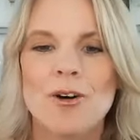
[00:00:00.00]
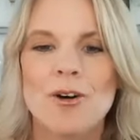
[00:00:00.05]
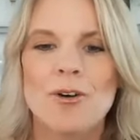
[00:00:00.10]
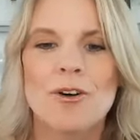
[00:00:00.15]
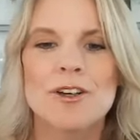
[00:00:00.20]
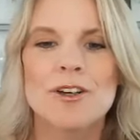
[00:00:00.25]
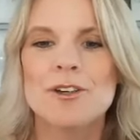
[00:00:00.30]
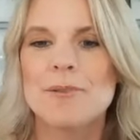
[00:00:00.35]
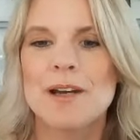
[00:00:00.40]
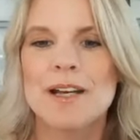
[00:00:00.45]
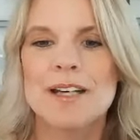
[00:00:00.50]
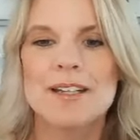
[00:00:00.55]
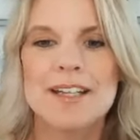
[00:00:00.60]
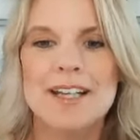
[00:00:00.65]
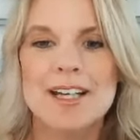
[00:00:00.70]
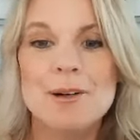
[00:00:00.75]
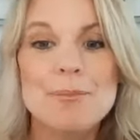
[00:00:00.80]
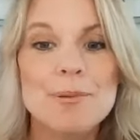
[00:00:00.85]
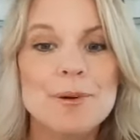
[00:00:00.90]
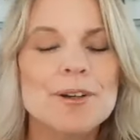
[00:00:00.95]
or you might
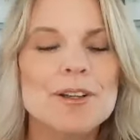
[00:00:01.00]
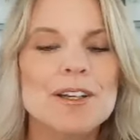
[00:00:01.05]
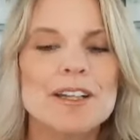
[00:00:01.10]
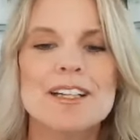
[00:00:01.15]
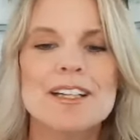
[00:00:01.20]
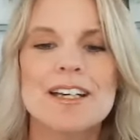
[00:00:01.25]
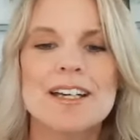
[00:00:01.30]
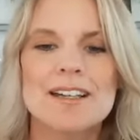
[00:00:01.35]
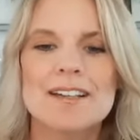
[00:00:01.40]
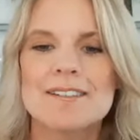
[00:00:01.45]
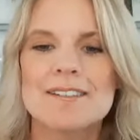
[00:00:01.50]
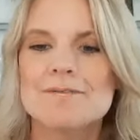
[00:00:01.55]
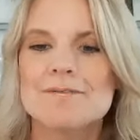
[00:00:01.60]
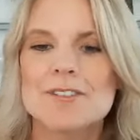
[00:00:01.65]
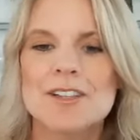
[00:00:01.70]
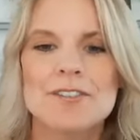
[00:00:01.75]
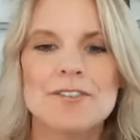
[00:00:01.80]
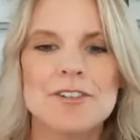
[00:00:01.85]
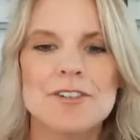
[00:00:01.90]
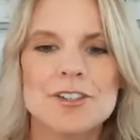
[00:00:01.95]
get up early and
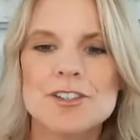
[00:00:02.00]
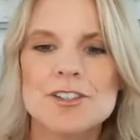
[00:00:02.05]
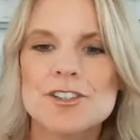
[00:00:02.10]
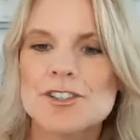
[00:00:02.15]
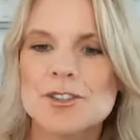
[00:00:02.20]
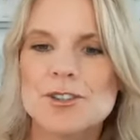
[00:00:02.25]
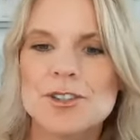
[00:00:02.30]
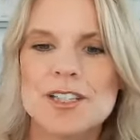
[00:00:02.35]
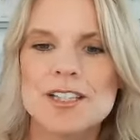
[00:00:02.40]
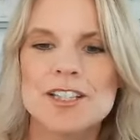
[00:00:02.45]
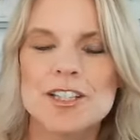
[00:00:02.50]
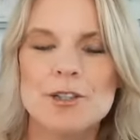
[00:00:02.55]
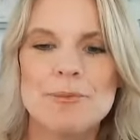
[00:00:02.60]
if you're a student